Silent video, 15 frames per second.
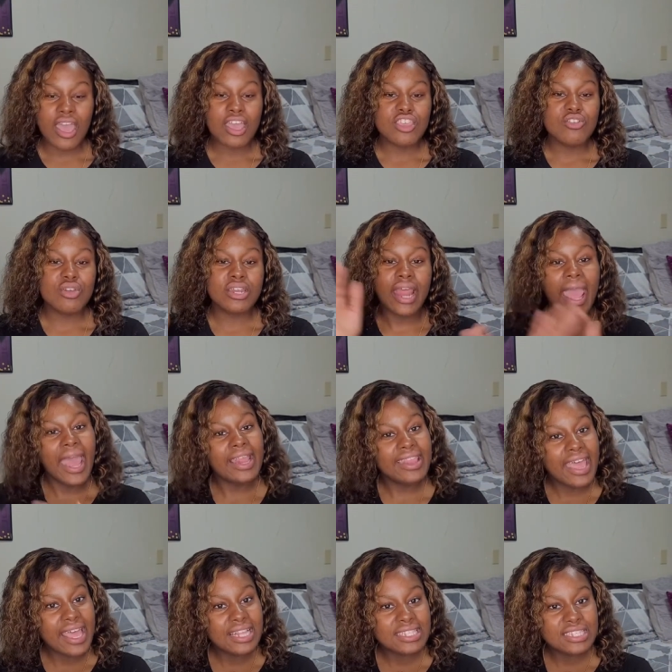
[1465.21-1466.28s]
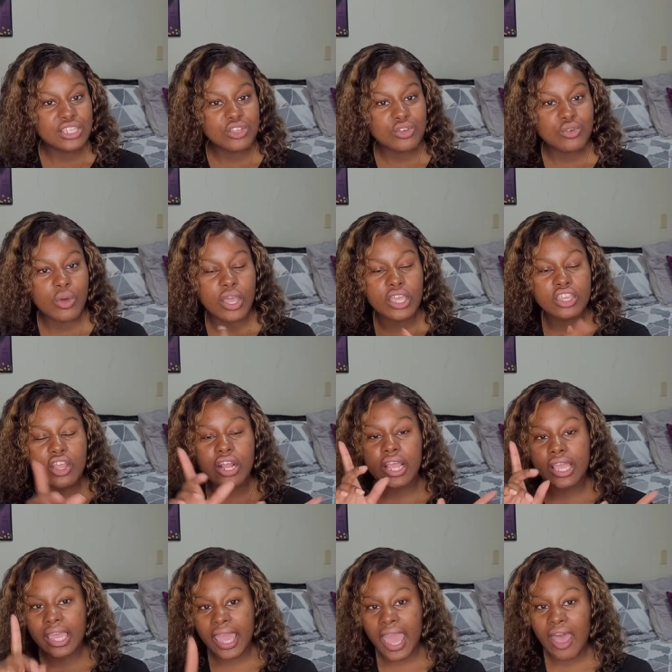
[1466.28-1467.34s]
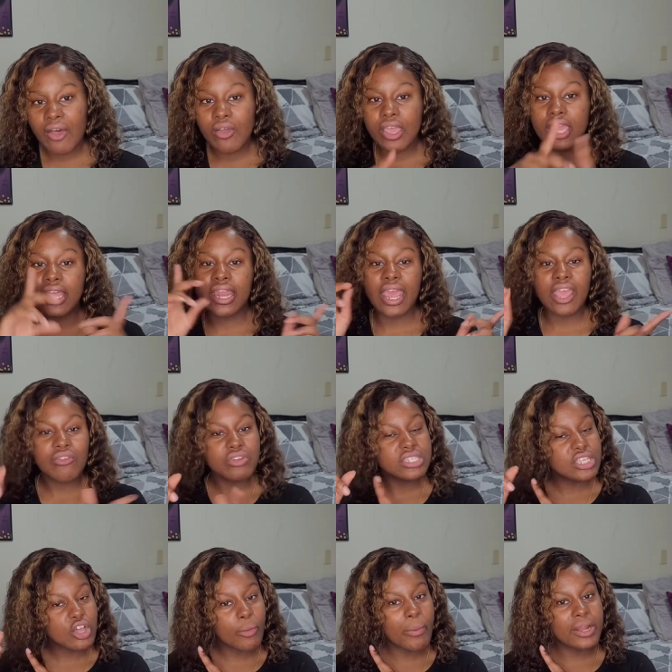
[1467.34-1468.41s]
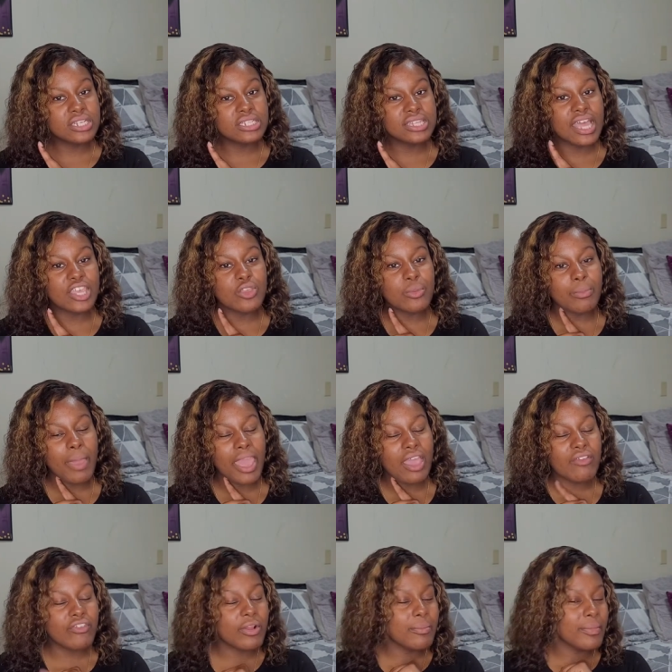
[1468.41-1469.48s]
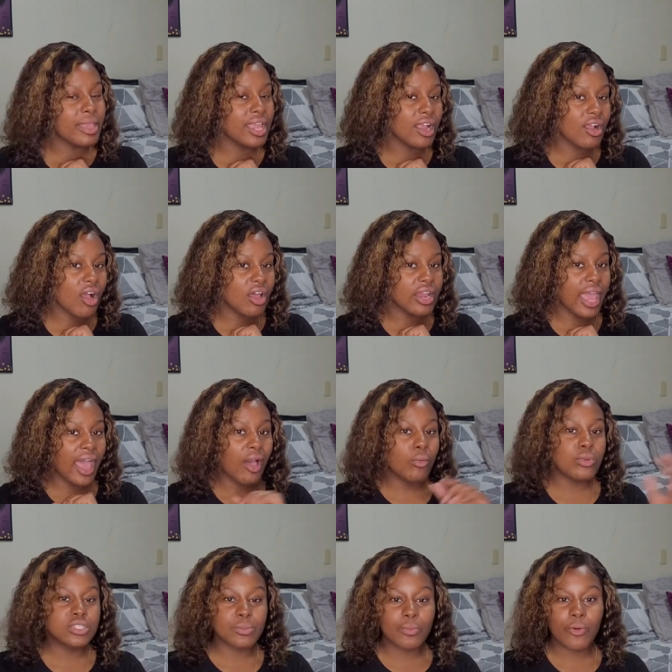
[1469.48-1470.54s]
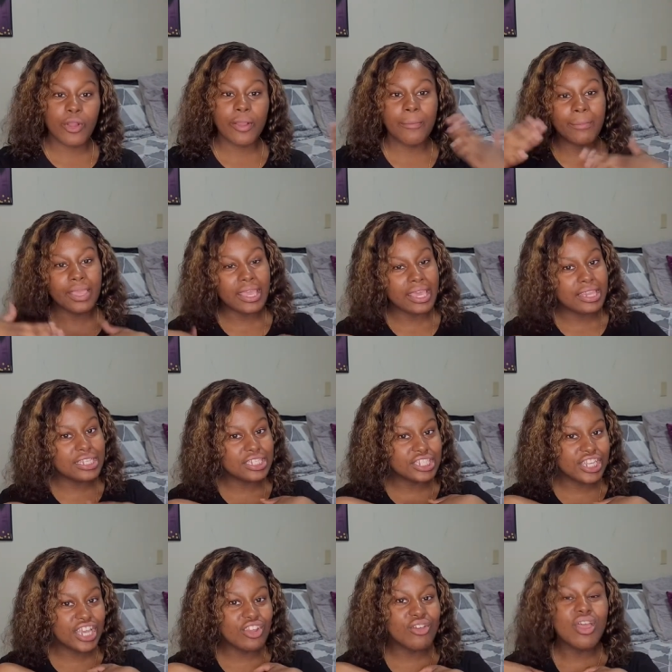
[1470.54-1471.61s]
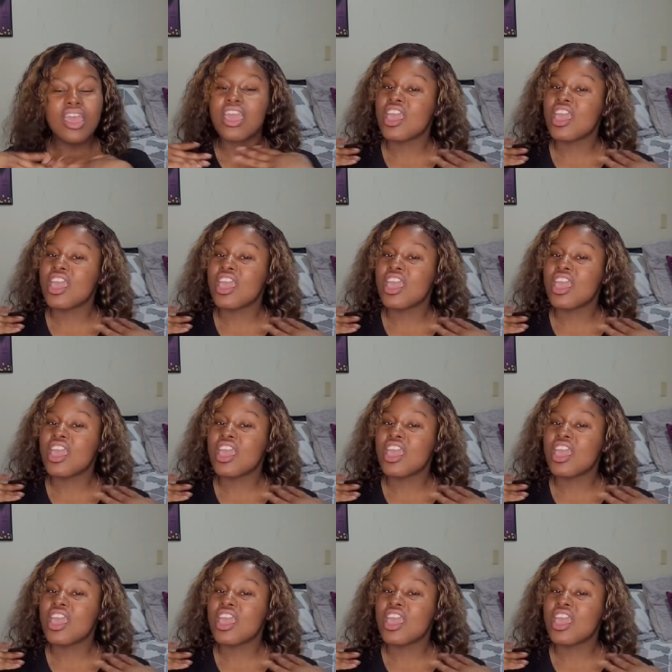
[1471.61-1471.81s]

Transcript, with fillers: You can add that to your account, and every single purchase that you make from here on out will support me and this channel,